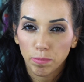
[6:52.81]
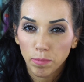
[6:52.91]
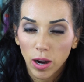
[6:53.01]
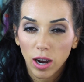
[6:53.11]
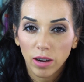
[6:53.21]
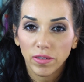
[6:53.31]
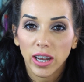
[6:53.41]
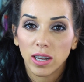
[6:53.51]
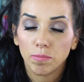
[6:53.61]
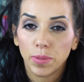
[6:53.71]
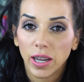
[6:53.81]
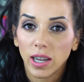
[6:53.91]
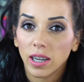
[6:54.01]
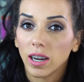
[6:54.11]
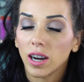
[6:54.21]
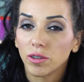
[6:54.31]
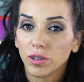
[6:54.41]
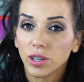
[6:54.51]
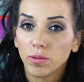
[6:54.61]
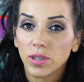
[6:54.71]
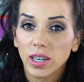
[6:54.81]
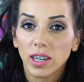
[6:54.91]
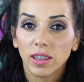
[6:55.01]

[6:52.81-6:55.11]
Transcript: mauve and pink undertones in